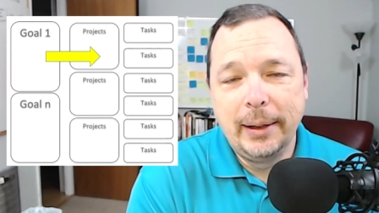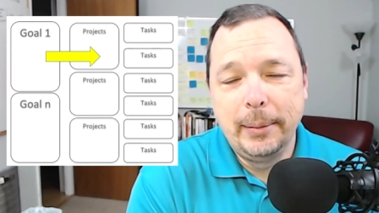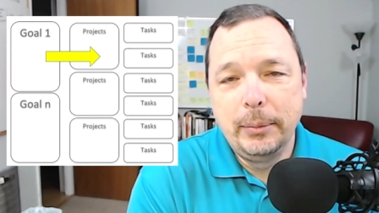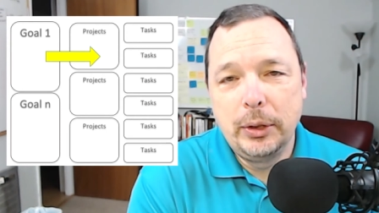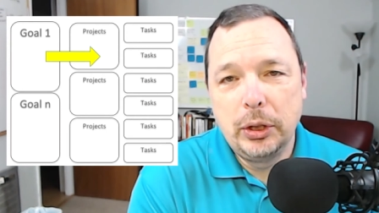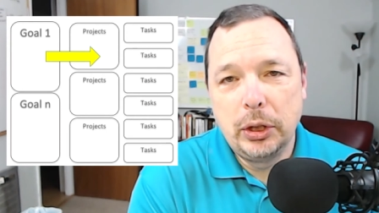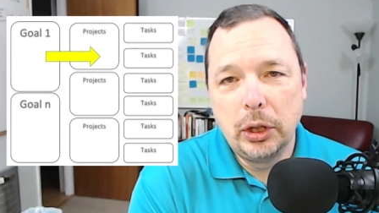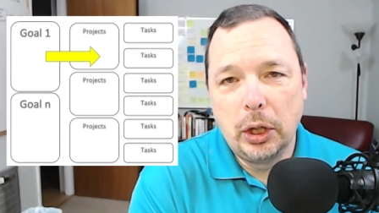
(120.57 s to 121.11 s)
I'm
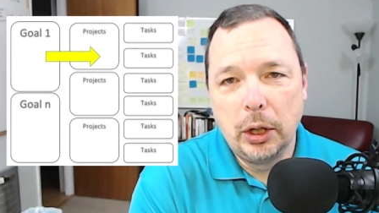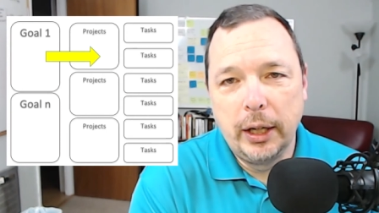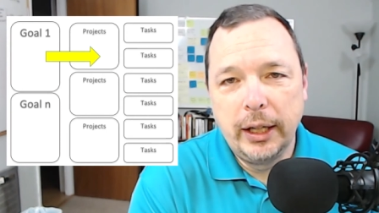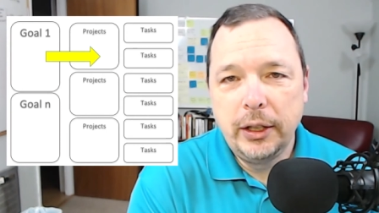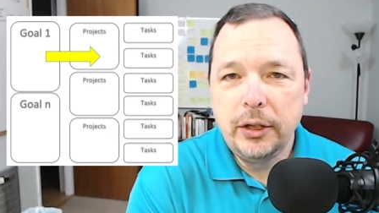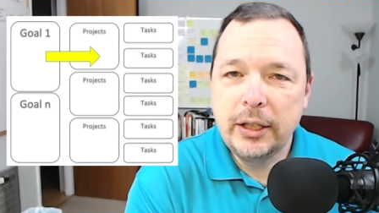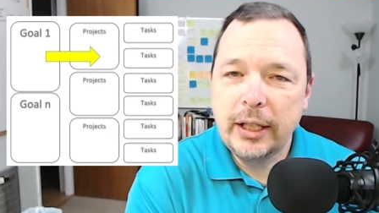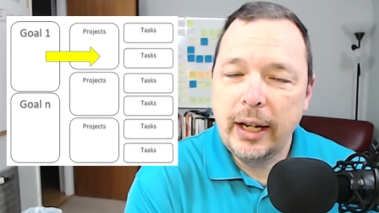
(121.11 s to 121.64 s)
sorry,
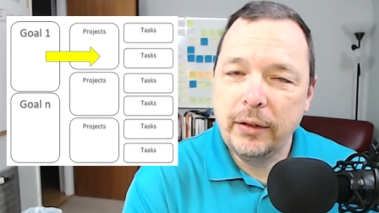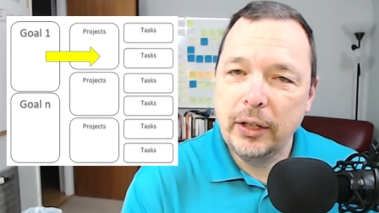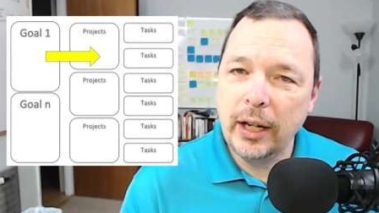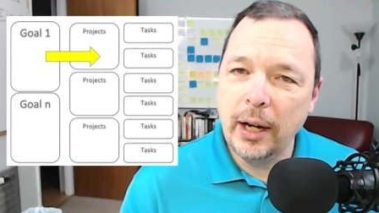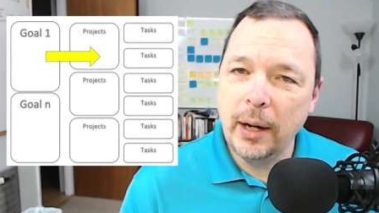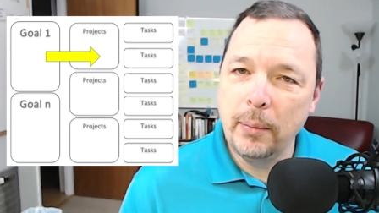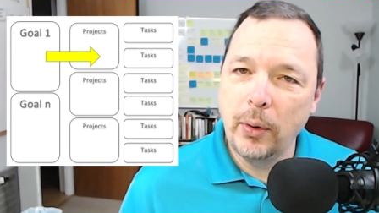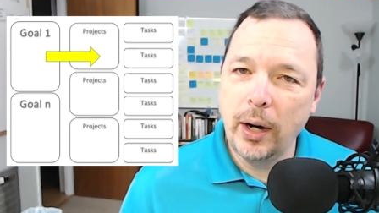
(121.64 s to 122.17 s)
you just have to
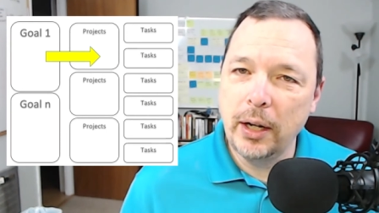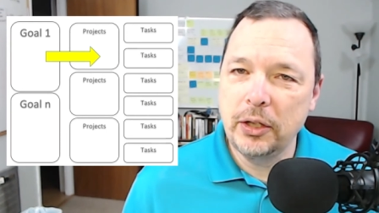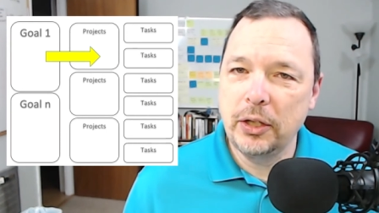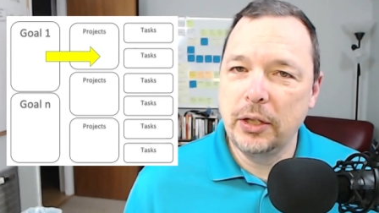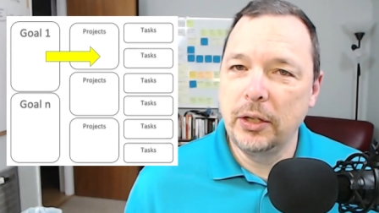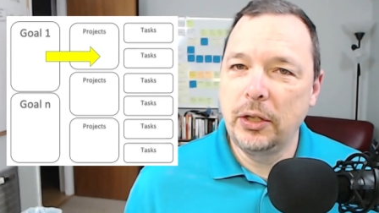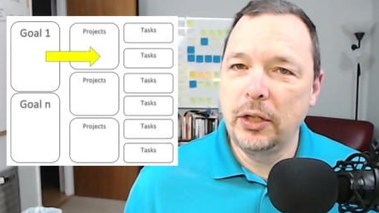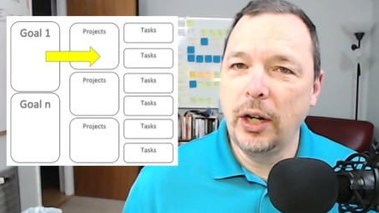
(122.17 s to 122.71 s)
come watch
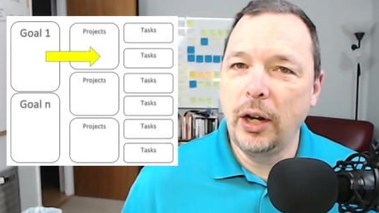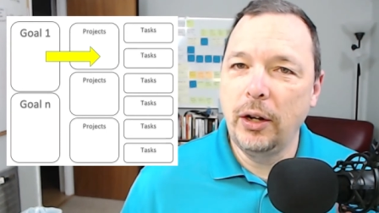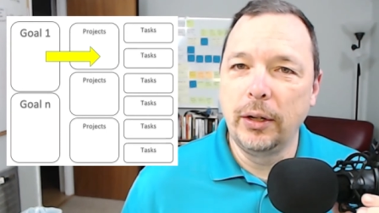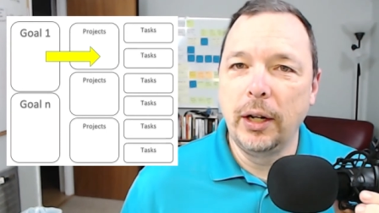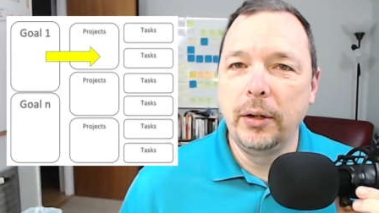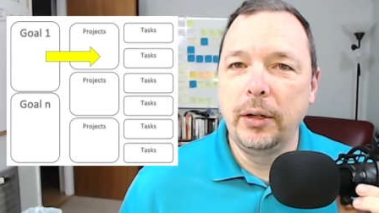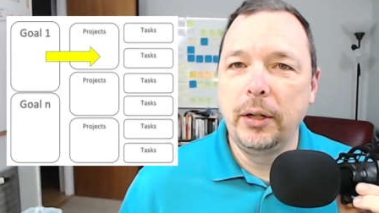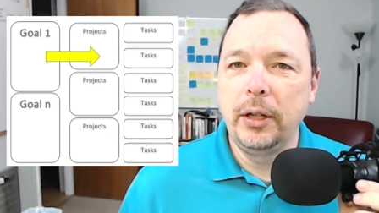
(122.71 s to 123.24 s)
the show.
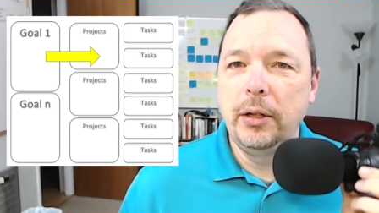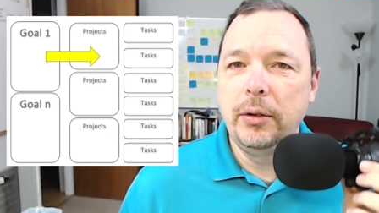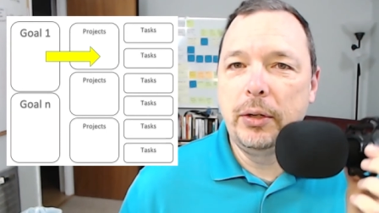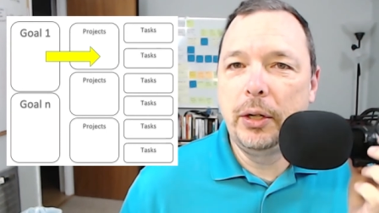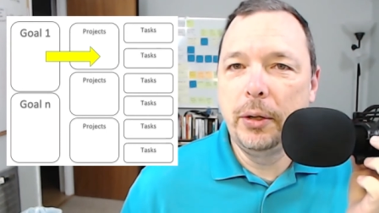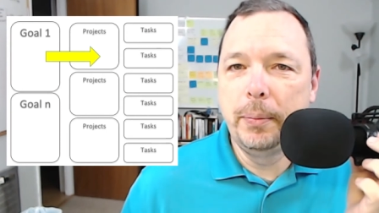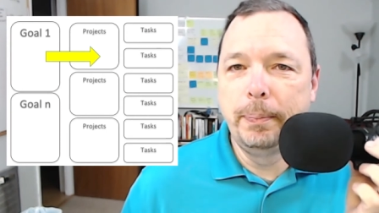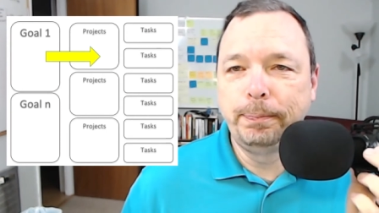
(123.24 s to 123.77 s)
Go to
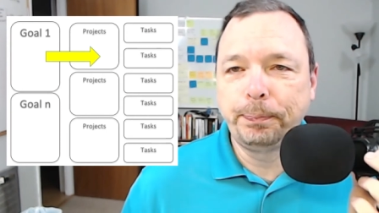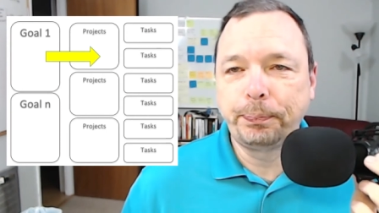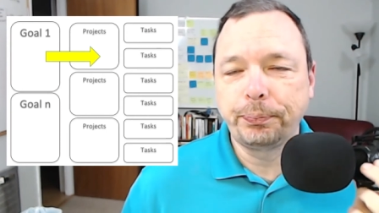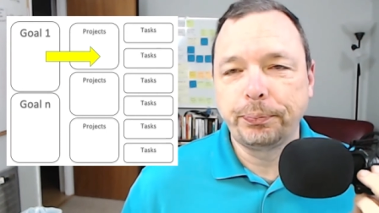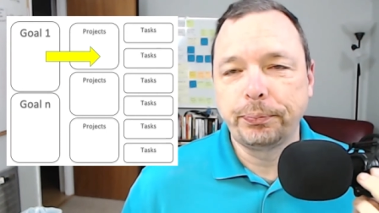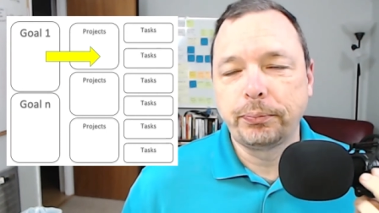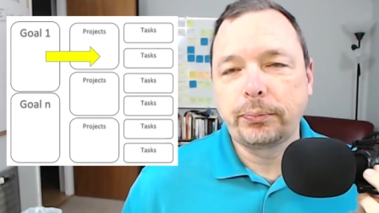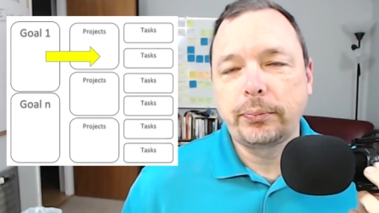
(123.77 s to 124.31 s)
YouTube
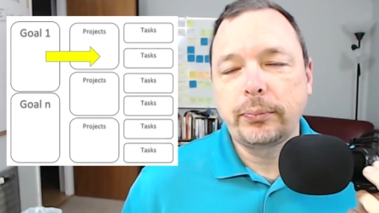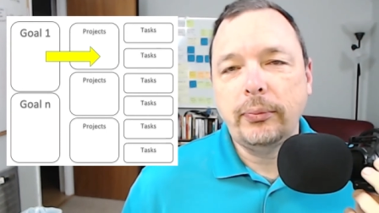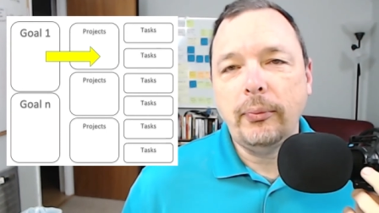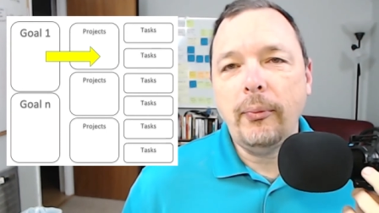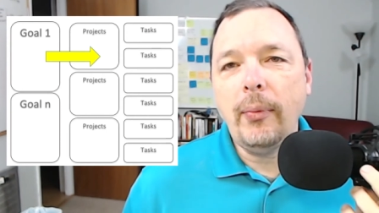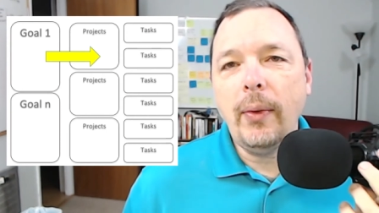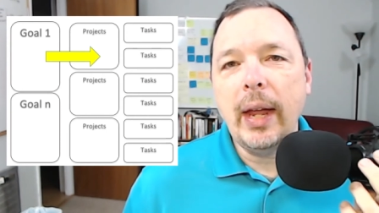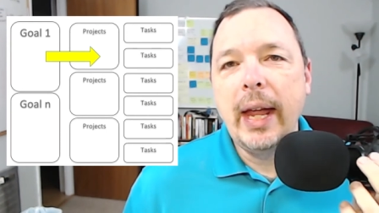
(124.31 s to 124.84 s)

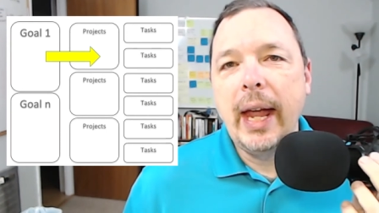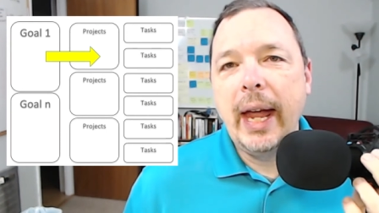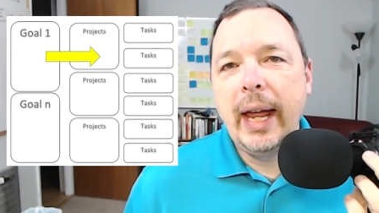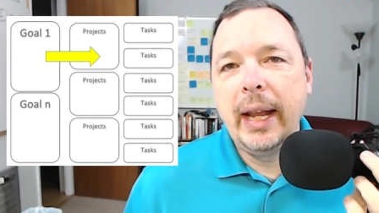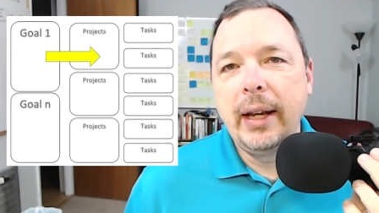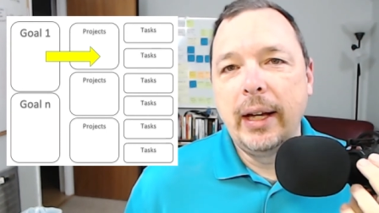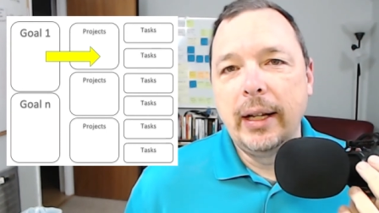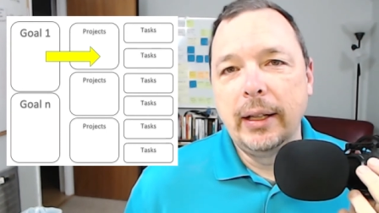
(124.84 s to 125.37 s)

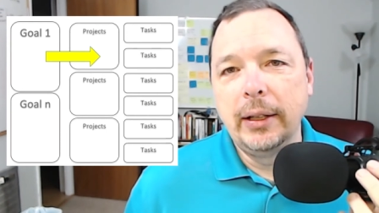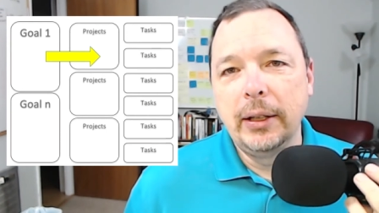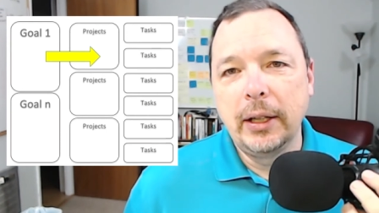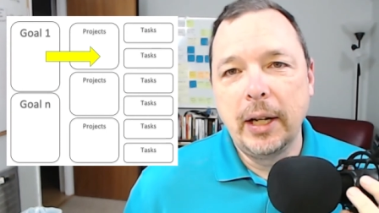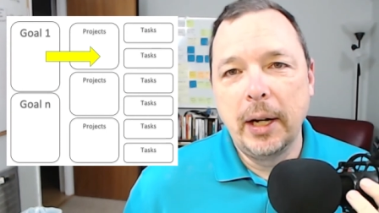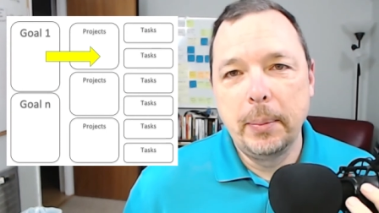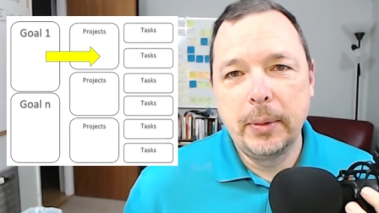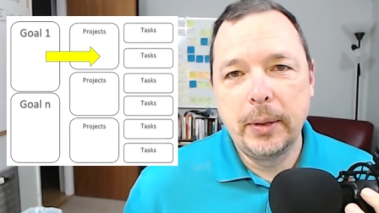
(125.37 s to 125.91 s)
and uh, look
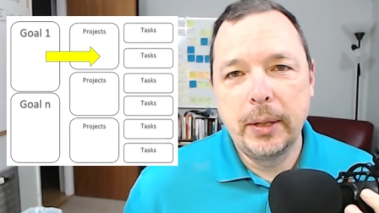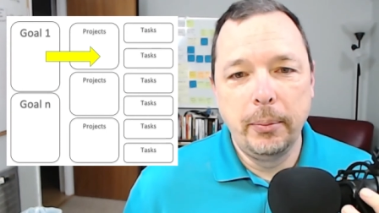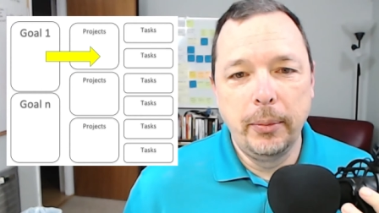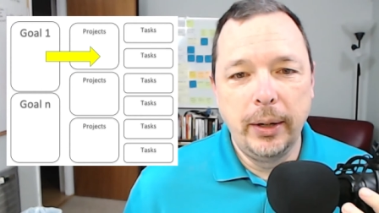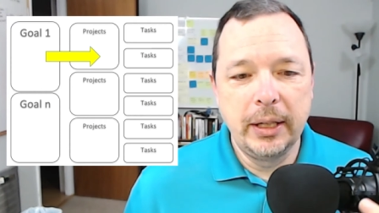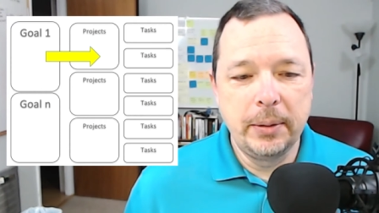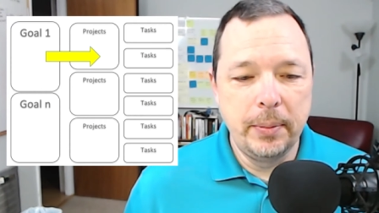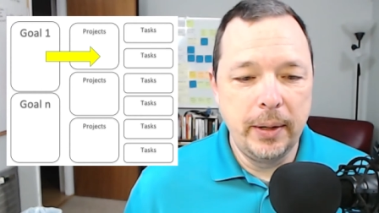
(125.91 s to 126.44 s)
up Thom
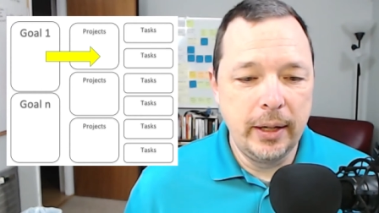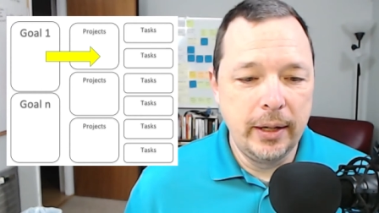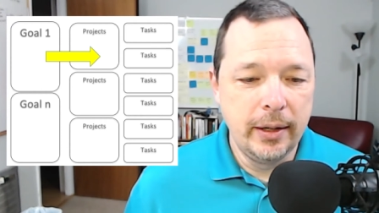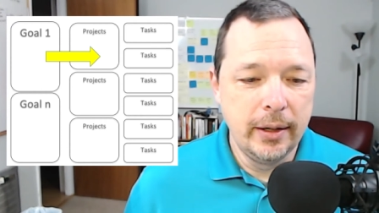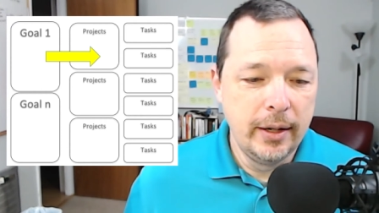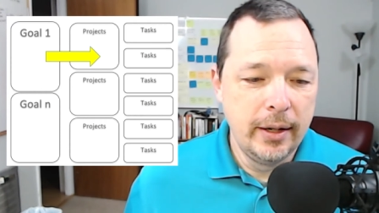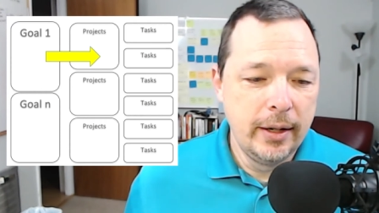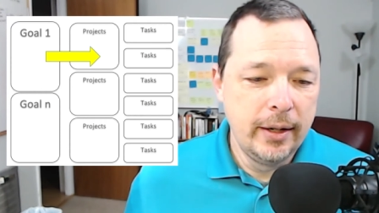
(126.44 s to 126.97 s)
Rigsby,
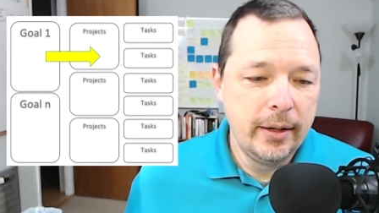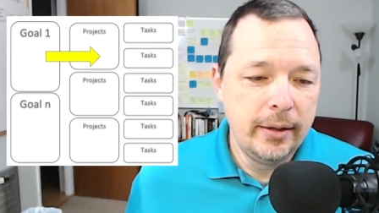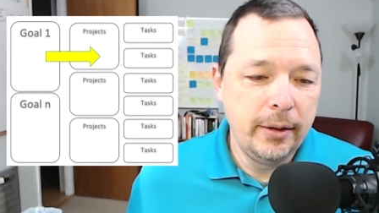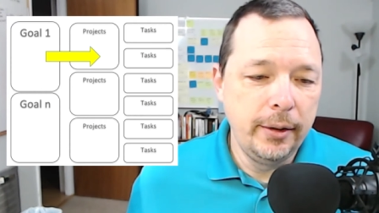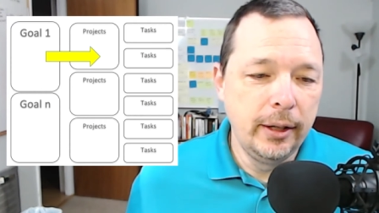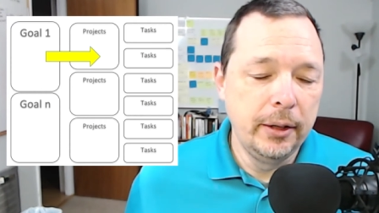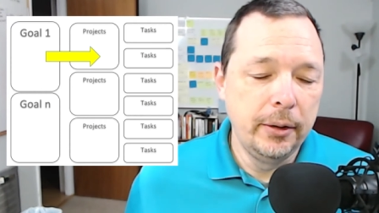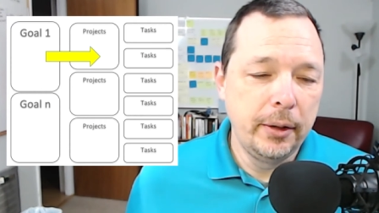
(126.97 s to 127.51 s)
do
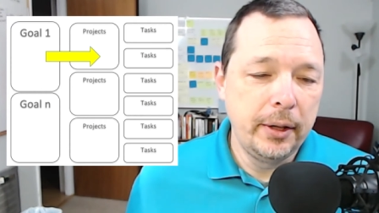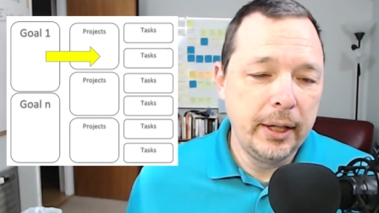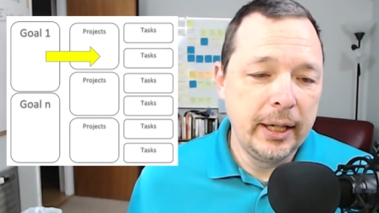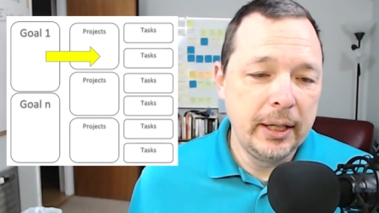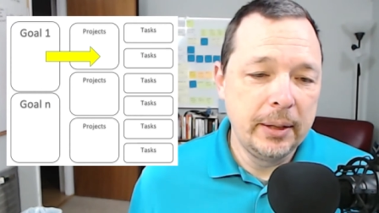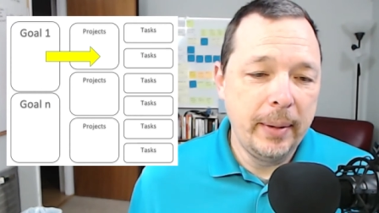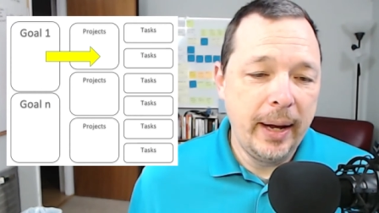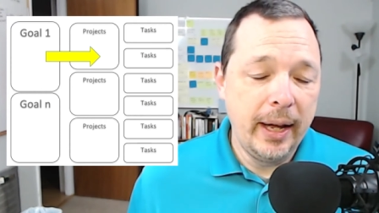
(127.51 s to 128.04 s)
the little
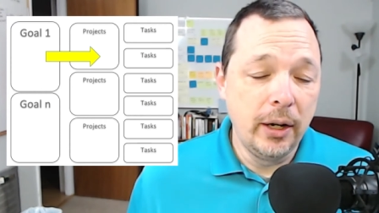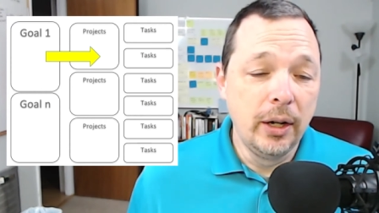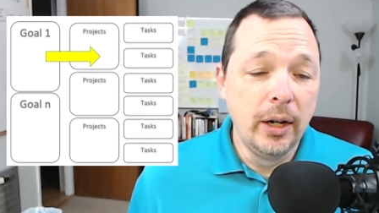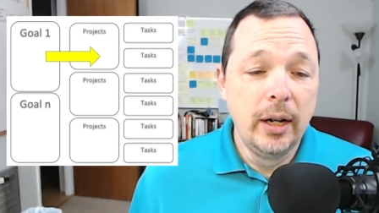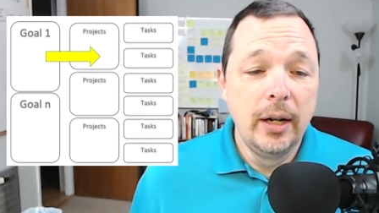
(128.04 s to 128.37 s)
things matter.